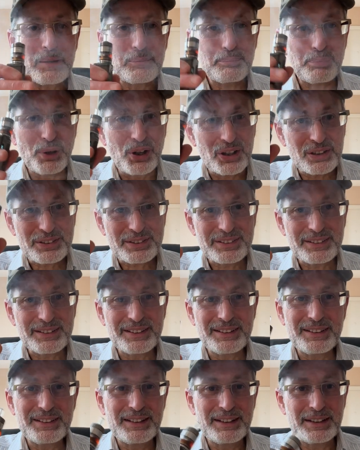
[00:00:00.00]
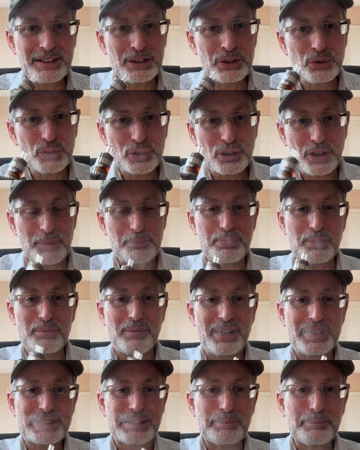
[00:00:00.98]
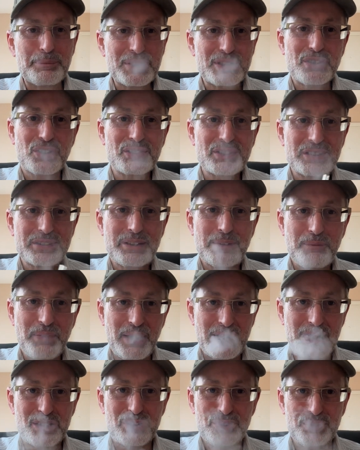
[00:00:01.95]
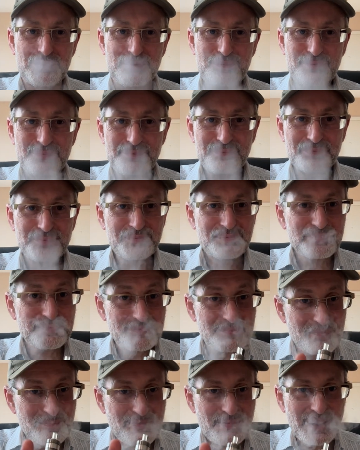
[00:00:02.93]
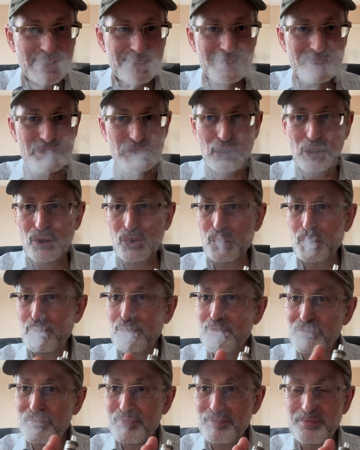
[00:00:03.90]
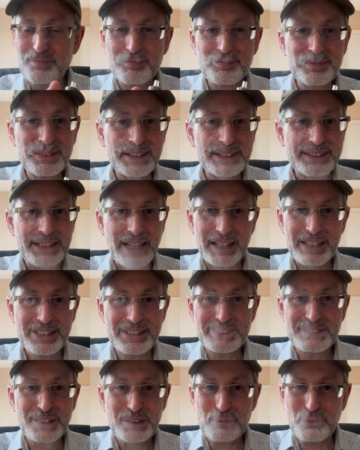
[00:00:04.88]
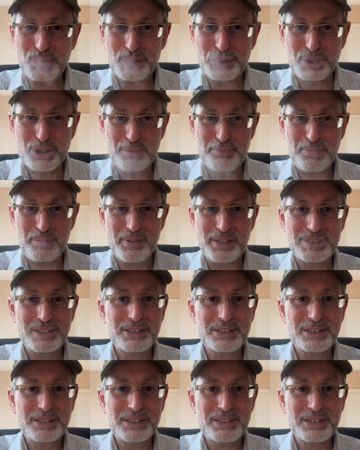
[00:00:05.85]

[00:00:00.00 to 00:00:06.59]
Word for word: But you compromise a bit on the tobacco. So the Italians didn't want to compromise